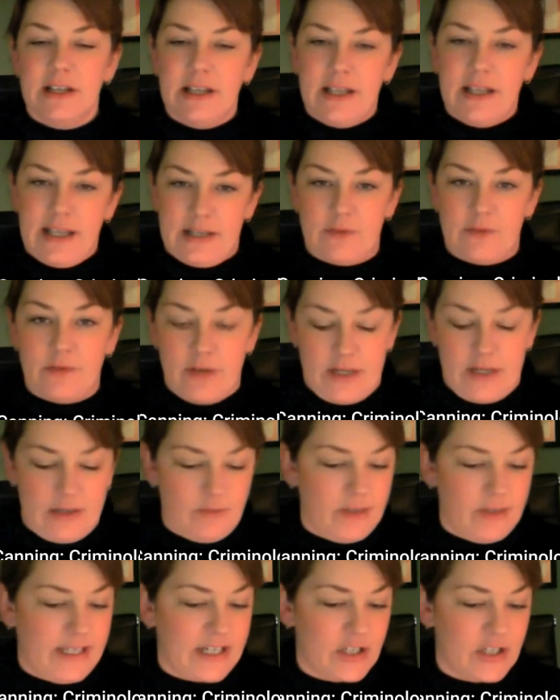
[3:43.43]
in
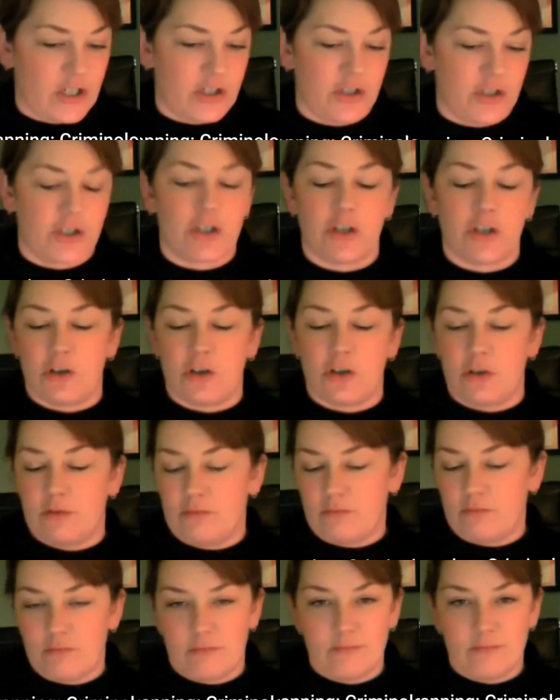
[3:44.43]
relation to
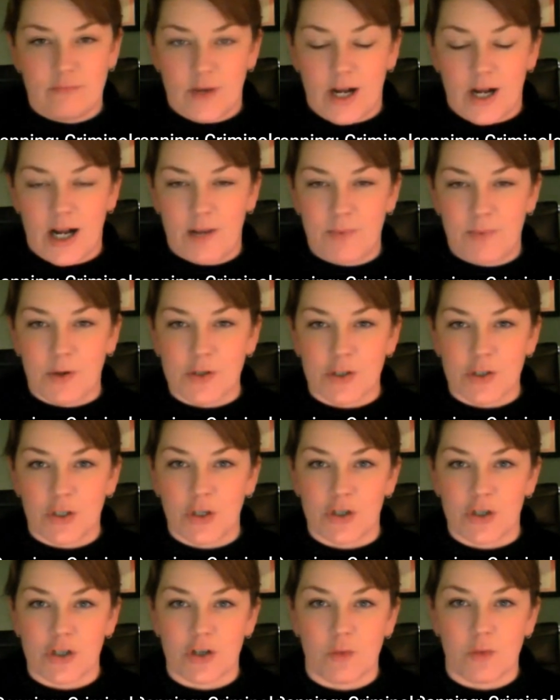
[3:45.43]

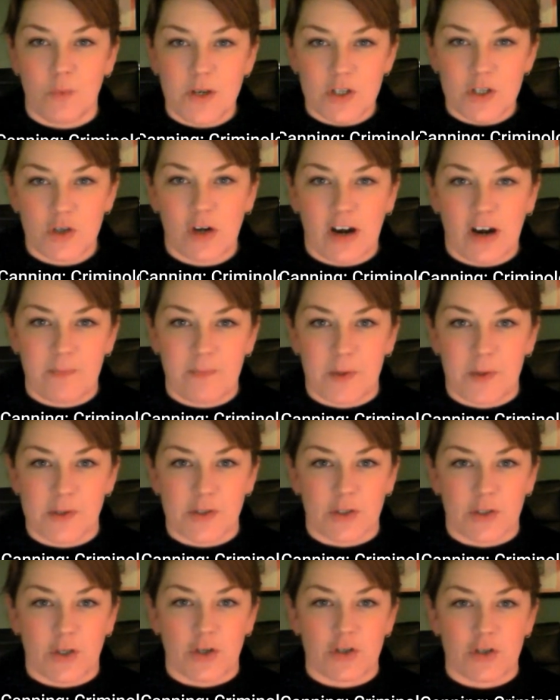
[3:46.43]
persecution or witchcraft
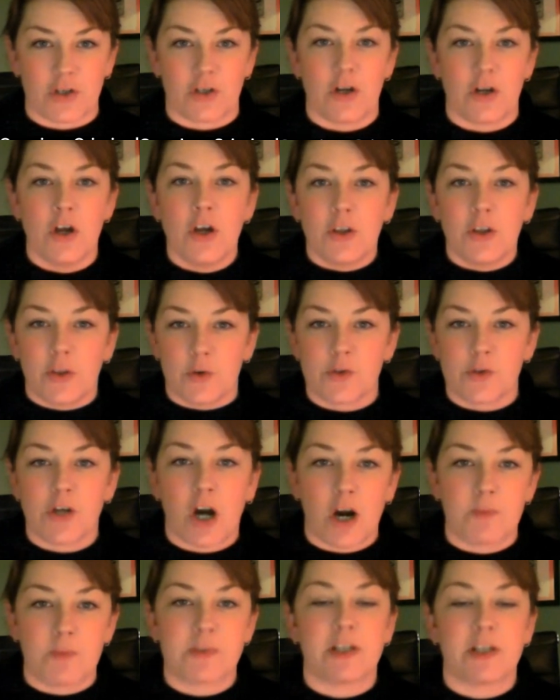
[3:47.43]
persecution, those
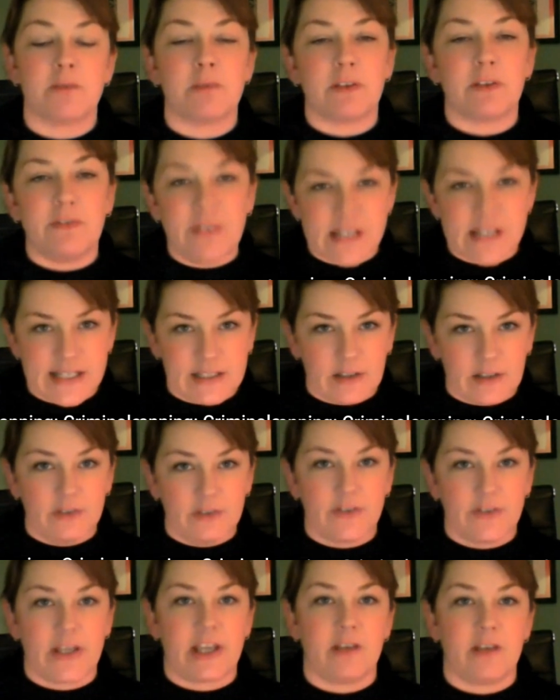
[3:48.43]
harms can be physical,
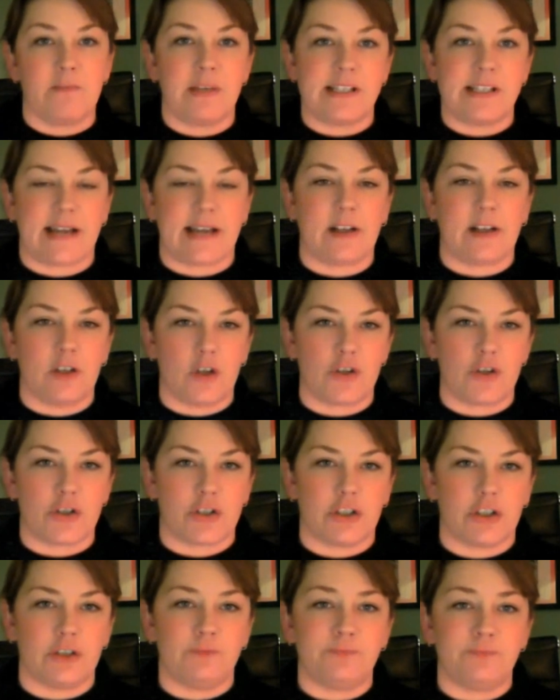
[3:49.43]
they can be
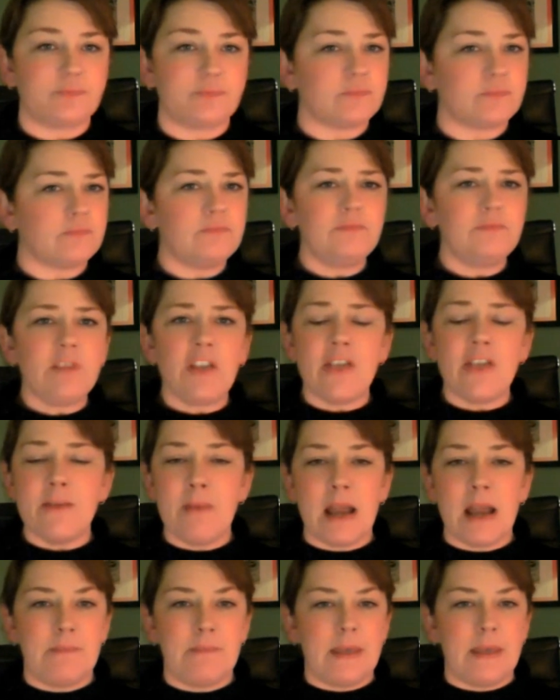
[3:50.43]
psychological, they
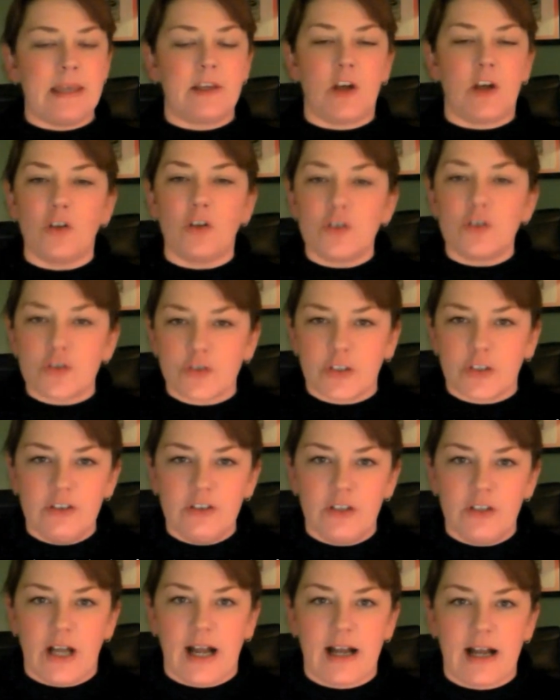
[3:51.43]
might be cultural,
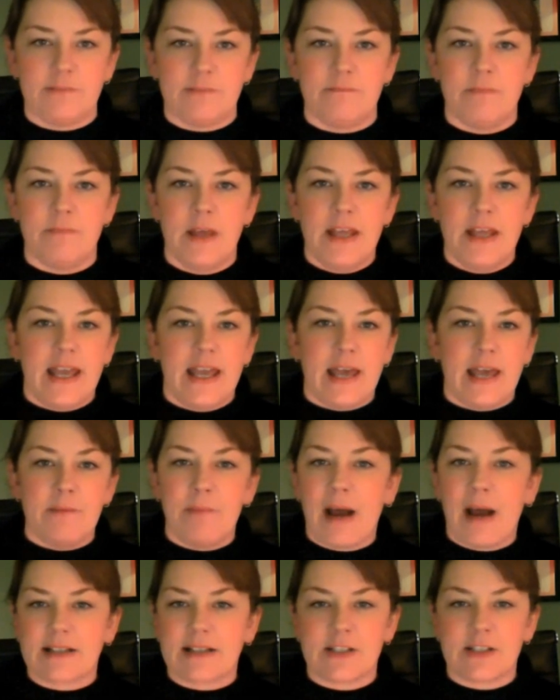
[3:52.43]

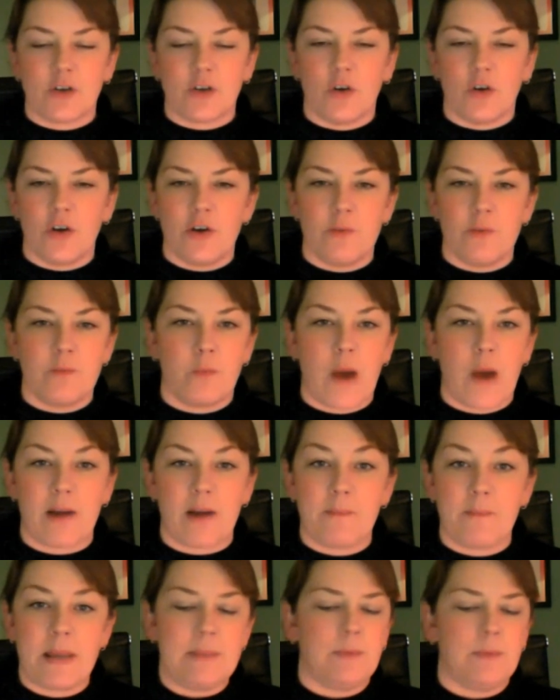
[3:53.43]
impacting on where
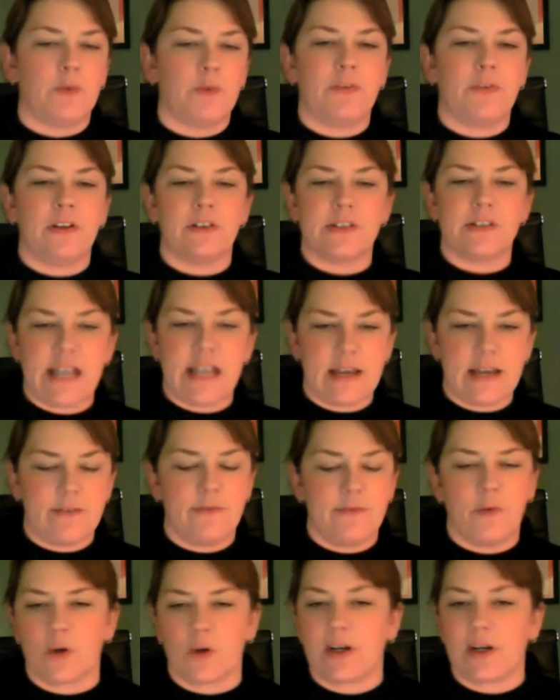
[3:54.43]
people feel safe
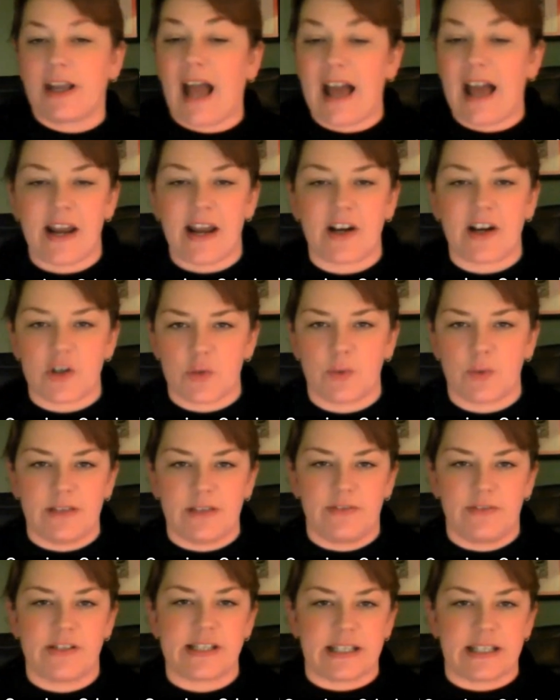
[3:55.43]
or can actually
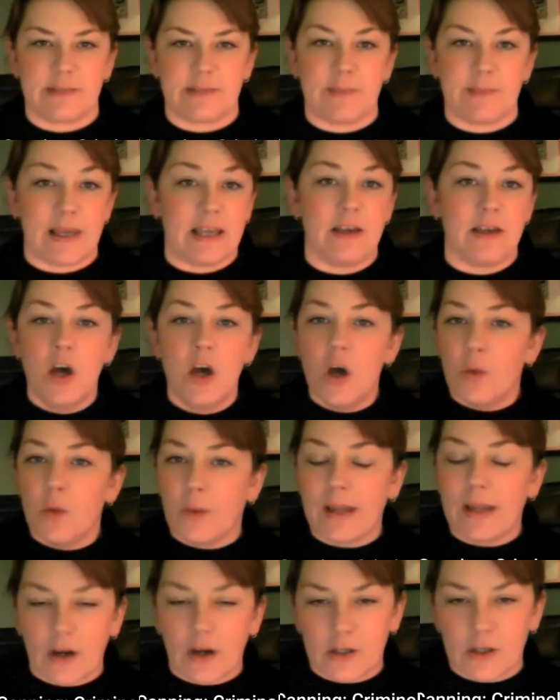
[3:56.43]
physically be. We
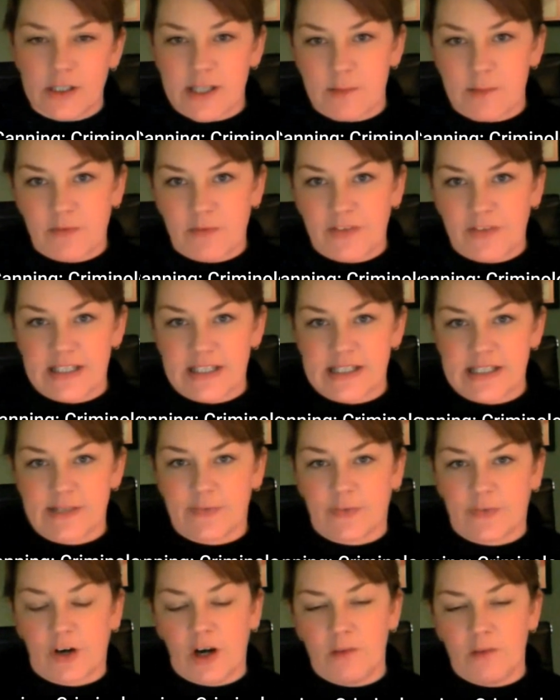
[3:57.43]
heard some of this
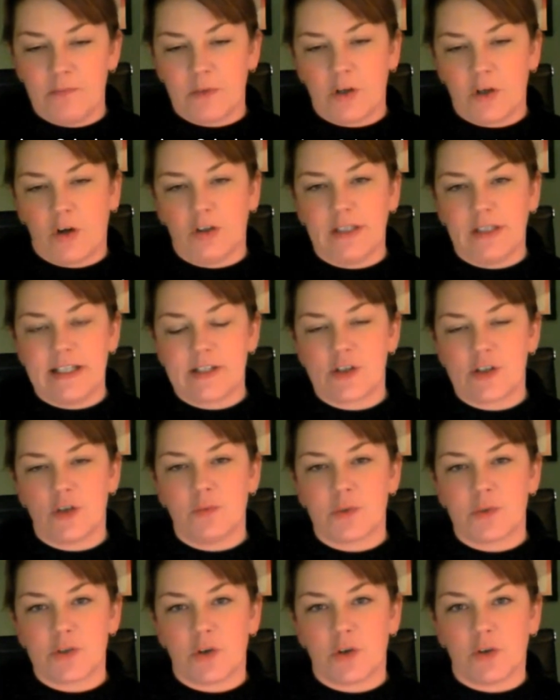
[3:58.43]
from colleagues who
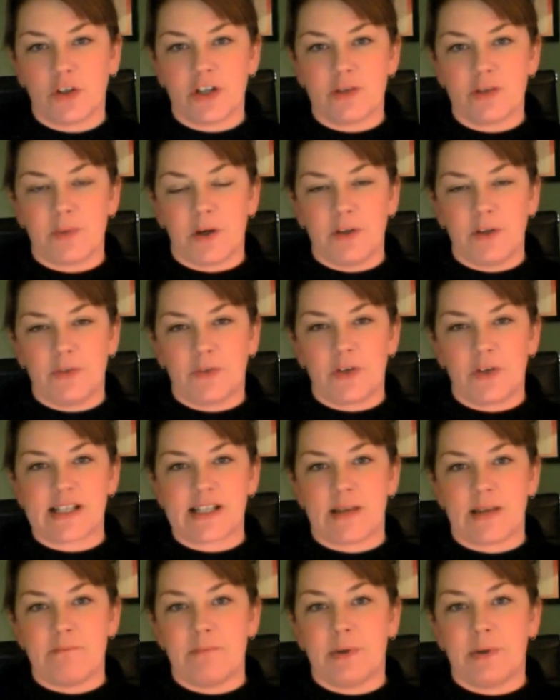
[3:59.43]
were talking about, for
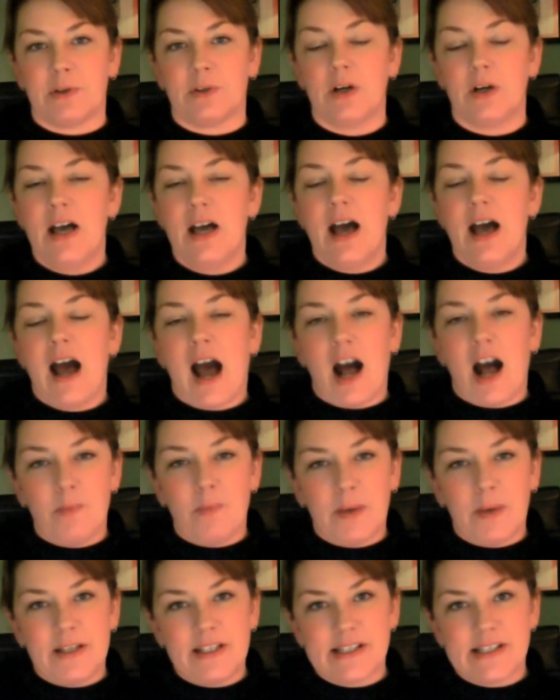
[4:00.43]
example,
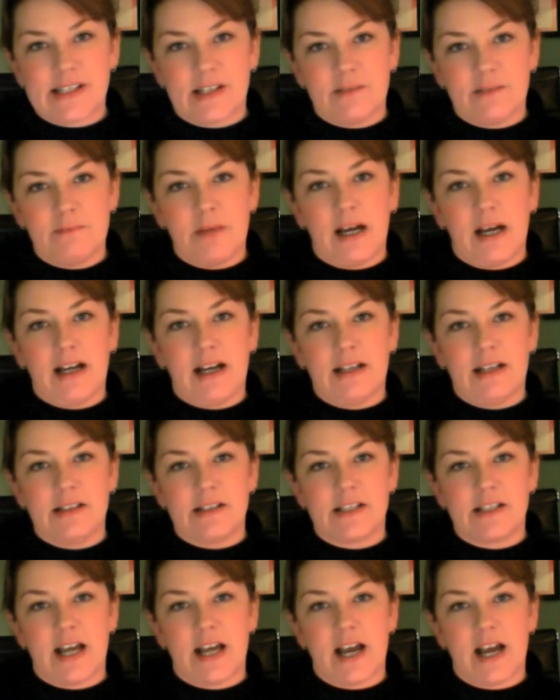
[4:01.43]
albinism
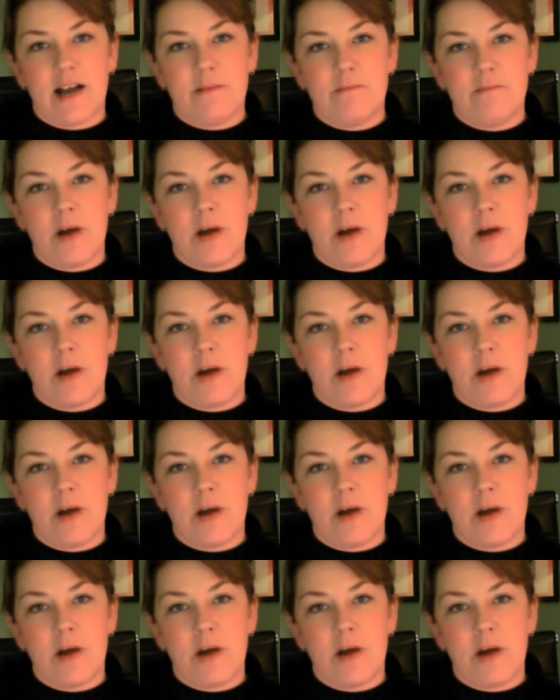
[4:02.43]
and